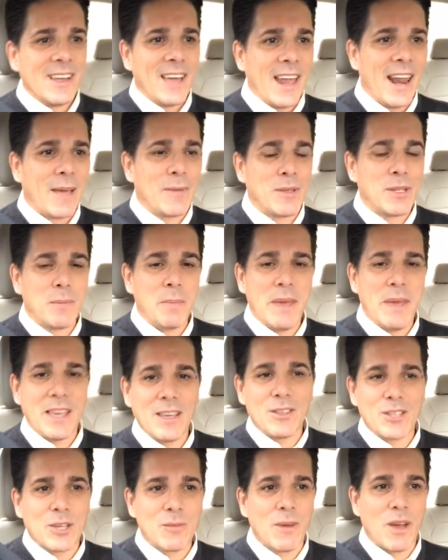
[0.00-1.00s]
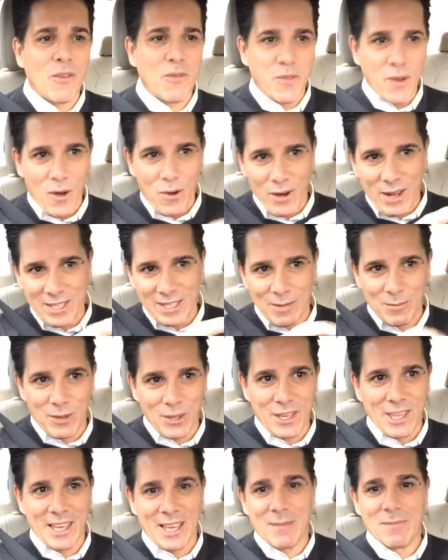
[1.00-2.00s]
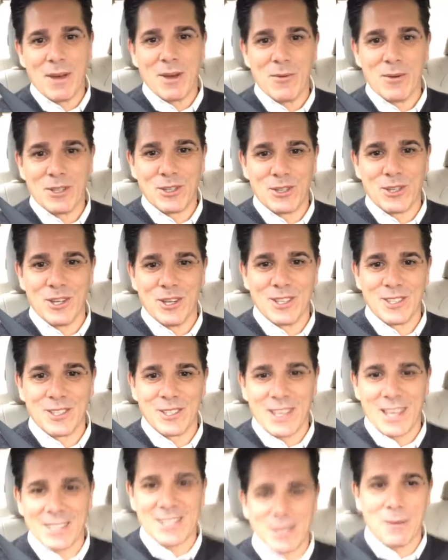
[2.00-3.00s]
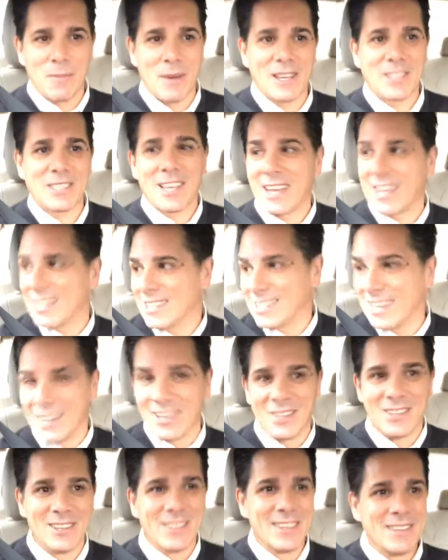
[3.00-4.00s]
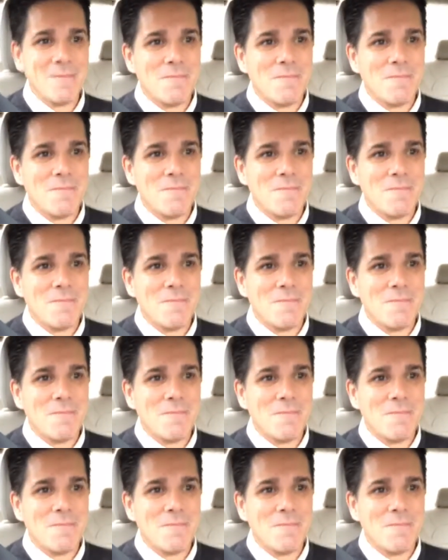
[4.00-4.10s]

and I'm speaking to my phone as I'm looking at my windshield. So that's the best I can tell you.